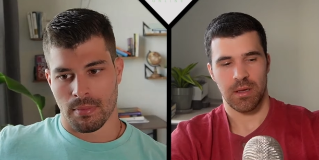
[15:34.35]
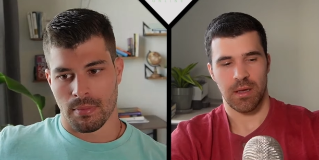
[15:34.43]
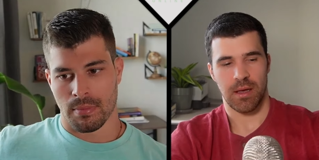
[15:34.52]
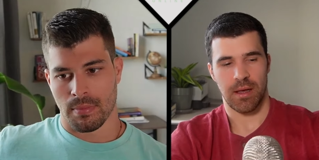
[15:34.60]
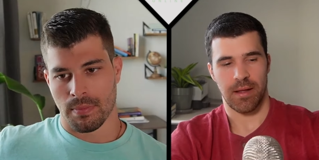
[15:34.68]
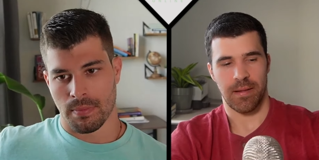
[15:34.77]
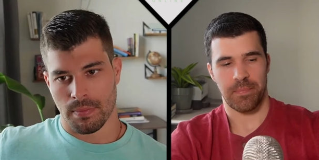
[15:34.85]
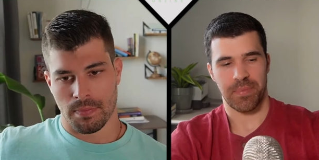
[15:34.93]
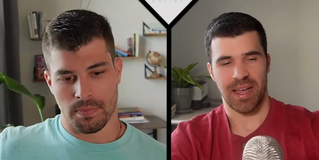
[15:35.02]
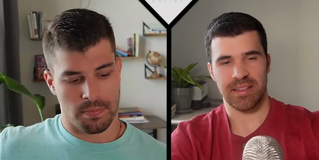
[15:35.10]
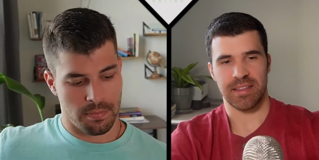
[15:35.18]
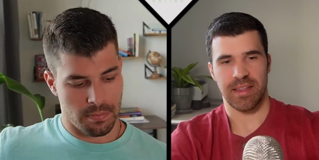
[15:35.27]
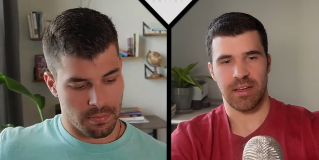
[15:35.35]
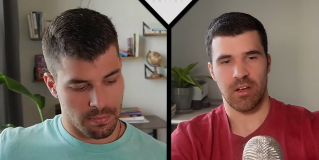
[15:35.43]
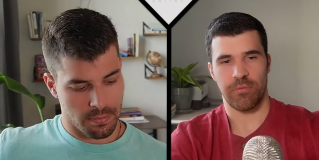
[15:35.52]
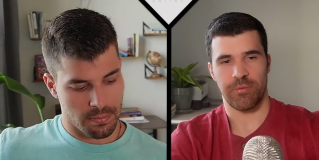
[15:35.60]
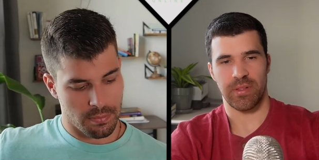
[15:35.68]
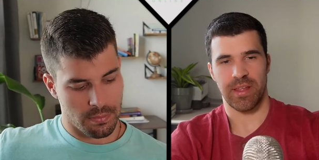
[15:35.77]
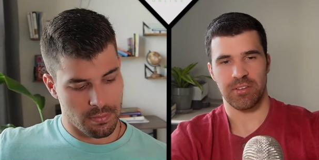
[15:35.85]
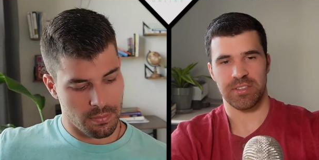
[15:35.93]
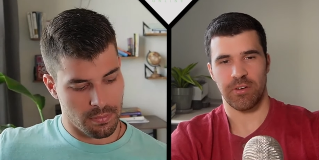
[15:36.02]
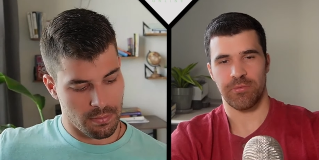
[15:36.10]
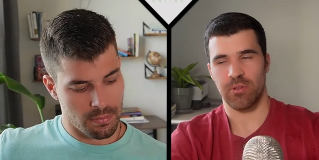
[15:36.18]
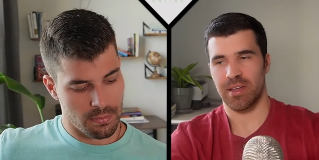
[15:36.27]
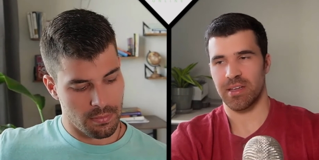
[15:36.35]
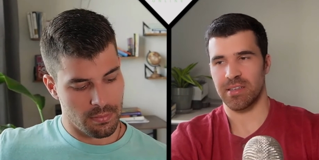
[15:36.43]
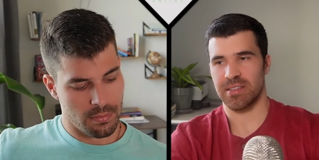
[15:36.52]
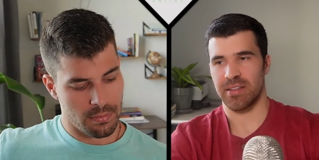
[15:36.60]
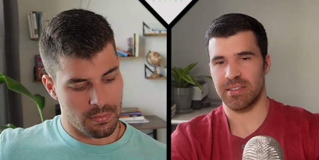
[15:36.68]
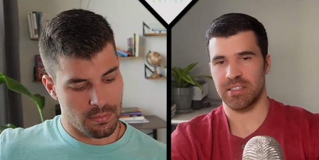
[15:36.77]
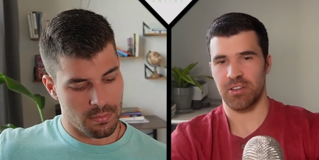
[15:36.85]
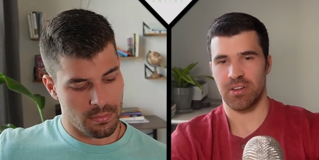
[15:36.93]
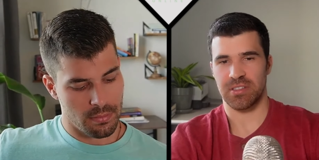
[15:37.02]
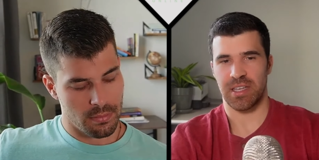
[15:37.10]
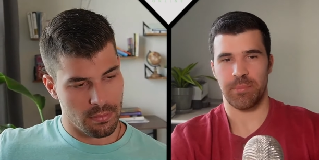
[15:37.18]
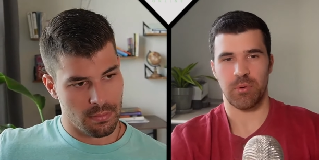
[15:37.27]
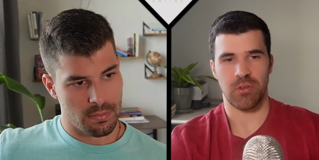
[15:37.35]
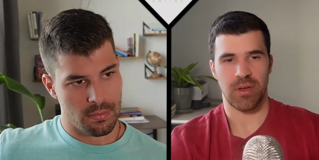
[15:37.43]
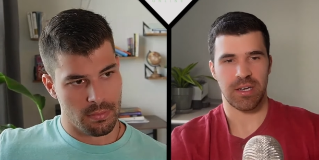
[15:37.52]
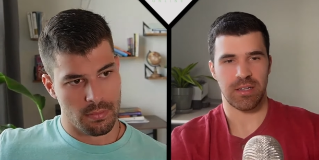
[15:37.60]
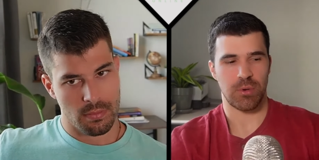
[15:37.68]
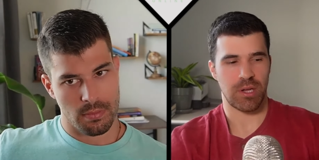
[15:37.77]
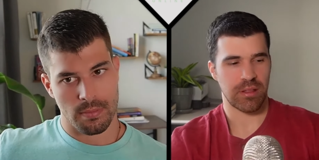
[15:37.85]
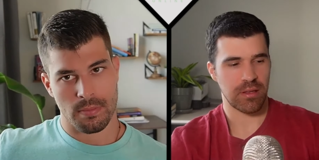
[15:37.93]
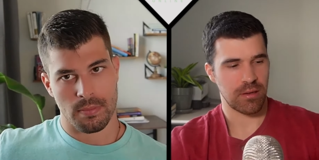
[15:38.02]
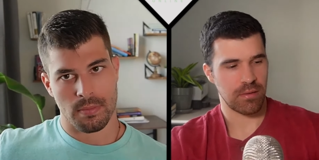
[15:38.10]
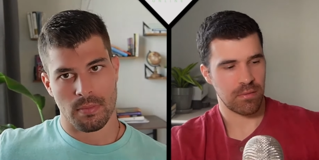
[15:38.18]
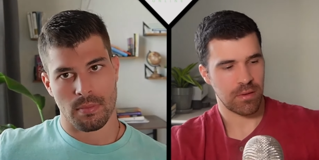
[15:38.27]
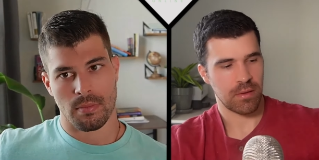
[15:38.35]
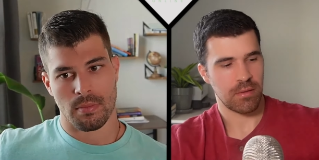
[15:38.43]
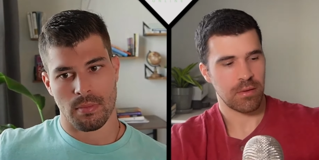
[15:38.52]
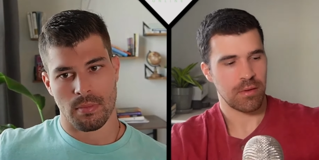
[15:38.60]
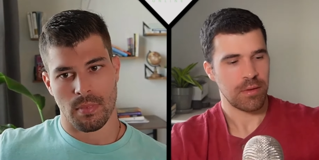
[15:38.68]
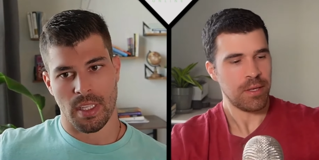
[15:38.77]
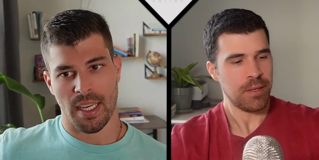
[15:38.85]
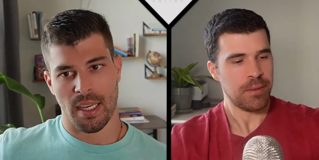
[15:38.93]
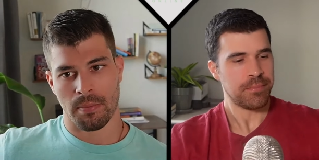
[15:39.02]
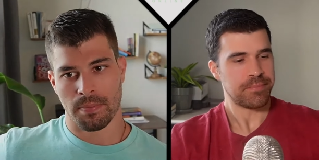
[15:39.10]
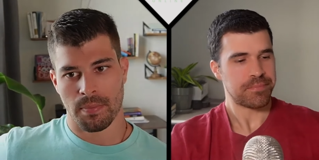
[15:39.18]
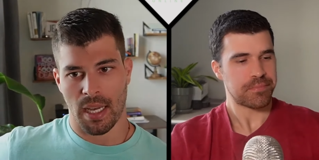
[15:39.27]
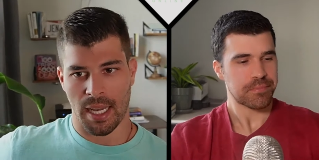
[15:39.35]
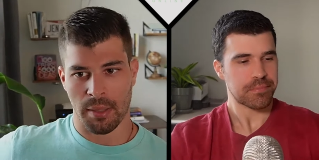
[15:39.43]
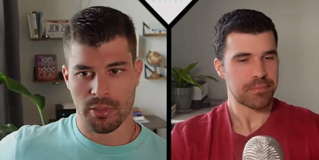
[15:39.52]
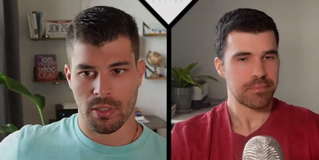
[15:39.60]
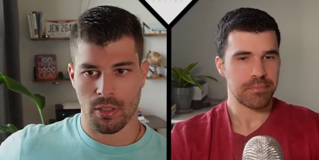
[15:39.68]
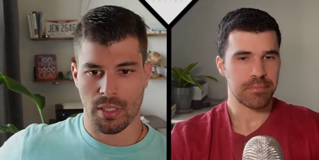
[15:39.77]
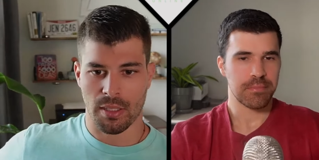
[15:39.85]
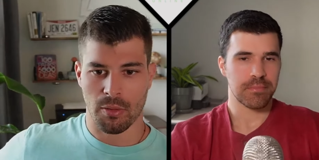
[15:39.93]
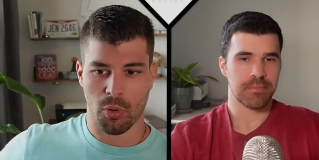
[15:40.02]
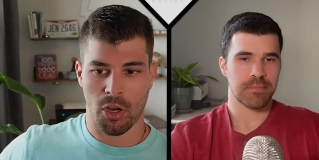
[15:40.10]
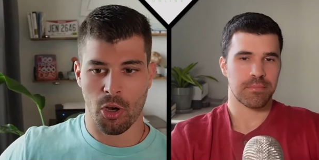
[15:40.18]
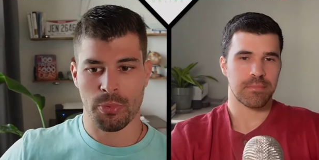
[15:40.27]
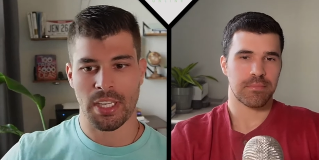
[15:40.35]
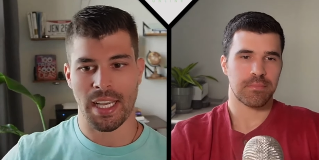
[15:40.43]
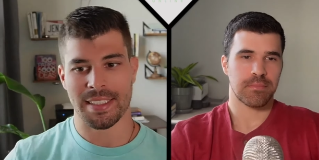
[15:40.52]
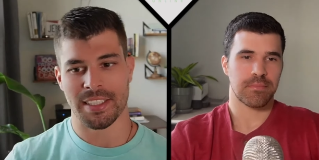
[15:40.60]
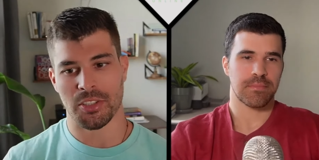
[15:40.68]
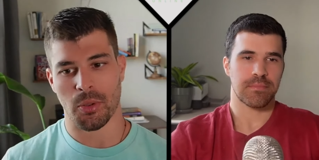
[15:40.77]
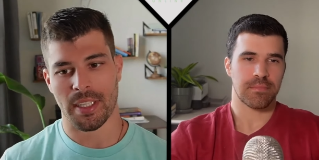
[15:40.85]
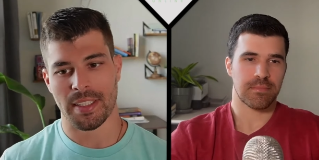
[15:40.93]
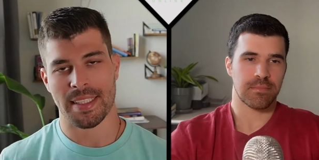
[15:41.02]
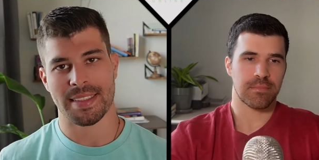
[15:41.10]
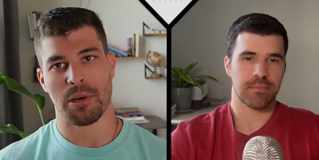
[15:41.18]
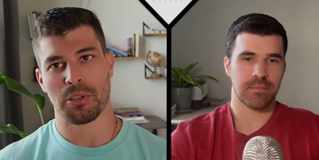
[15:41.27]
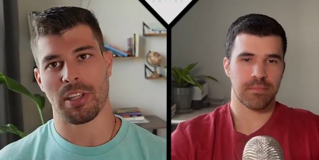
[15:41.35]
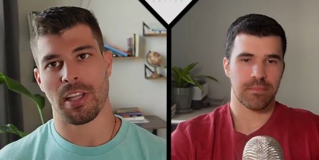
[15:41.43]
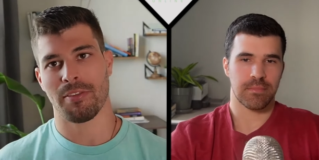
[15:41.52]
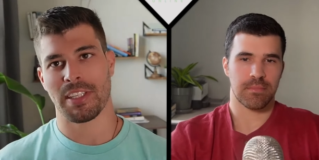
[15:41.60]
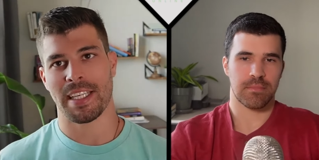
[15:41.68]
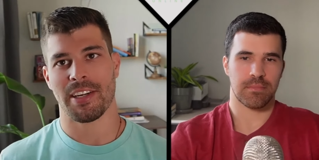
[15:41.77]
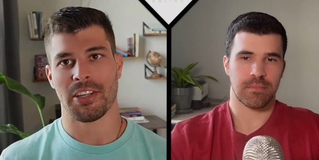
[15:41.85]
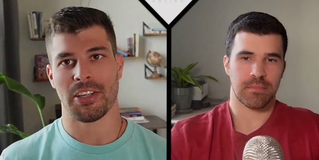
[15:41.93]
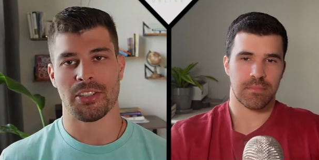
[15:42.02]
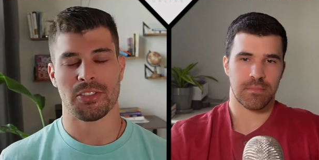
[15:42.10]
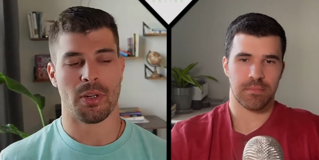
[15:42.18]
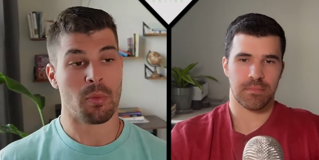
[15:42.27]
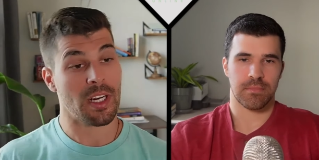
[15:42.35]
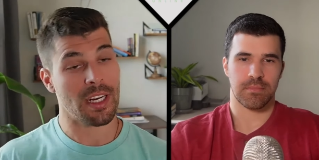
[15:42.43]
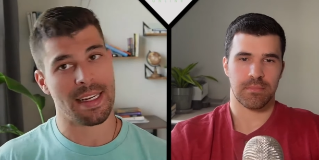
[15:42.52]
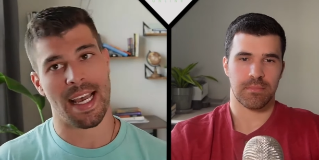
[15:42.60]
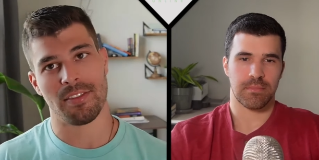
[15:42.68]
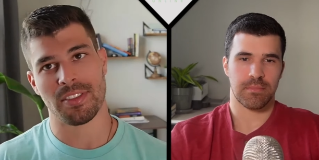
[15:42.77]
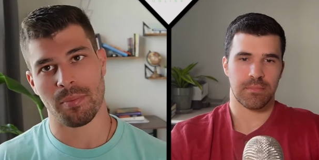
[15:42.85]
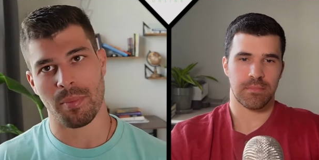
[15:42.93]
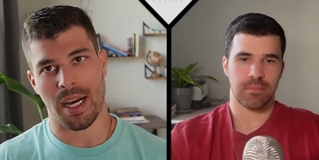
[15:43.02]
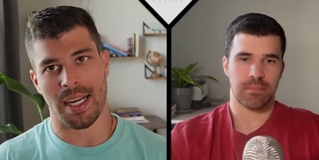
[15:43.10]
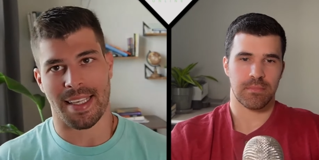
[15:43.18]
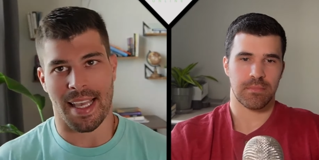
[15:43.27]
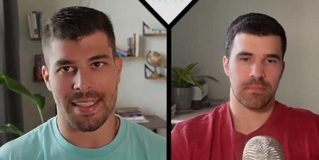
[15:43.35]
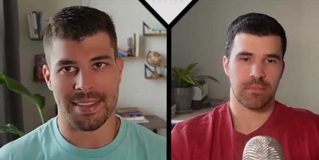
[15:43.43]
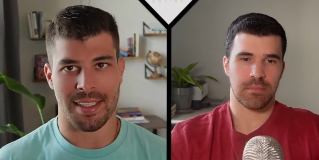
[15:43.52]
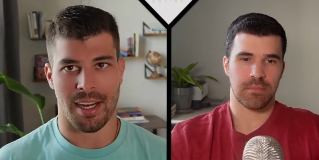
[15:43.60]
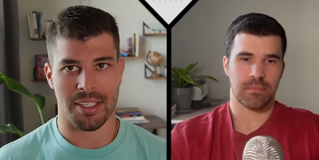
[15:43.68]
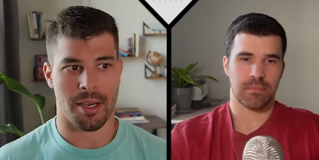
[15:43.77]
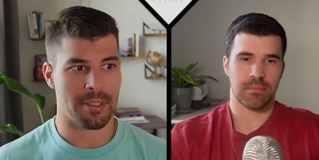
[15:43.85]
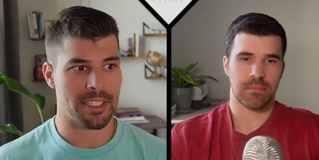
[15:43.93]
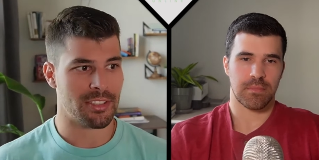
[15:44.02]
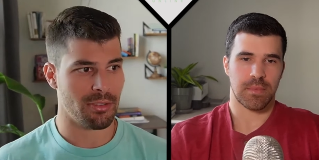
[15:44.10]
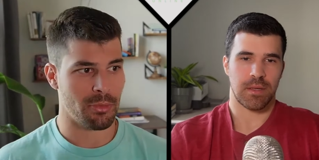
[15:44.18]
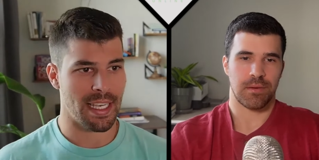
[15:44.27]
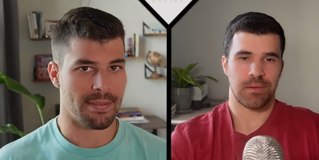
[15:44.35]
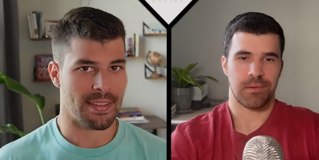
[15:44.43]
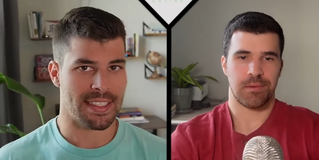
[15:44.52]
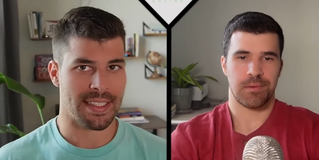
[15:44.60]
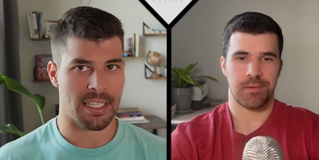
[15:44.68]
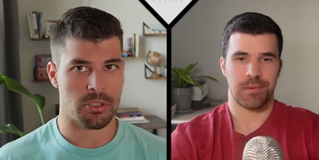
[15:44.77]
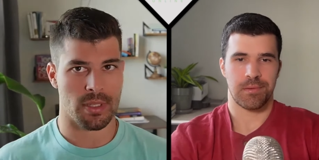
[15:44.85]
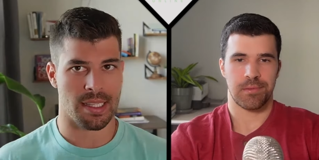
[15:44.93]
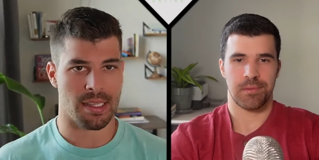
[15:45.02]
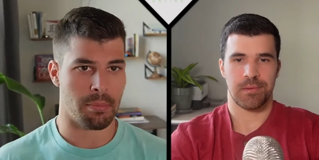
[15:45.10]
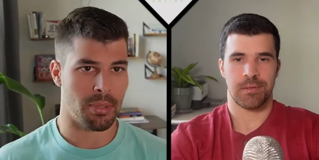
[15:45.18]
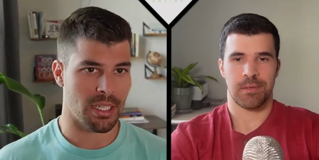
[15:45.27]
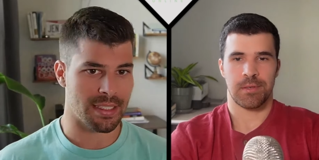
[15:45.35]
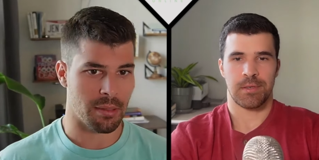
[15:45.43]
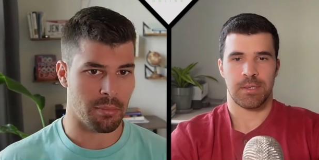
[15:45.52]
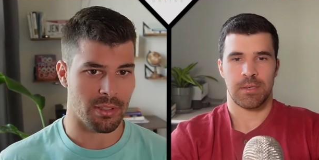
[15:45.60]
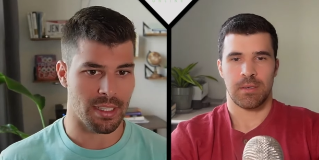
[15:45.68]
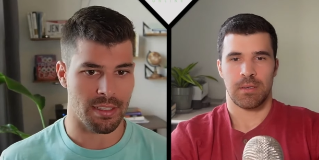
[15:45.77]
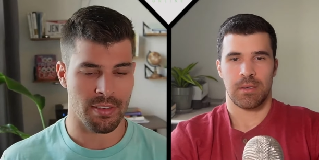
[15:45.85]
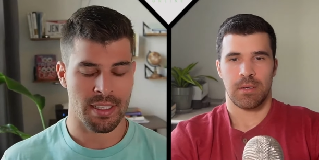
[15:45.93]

Speaker 1: Um, I think that hopefully that was helpful. Like I said, that's a good example you ended with. Yeah, absolutely.
Speaker 2: Well, hope you guys enjoyed this. I would love to hear your story. We're going to have some uh, guests on coming soon. We have it scheduled in the books, I believe,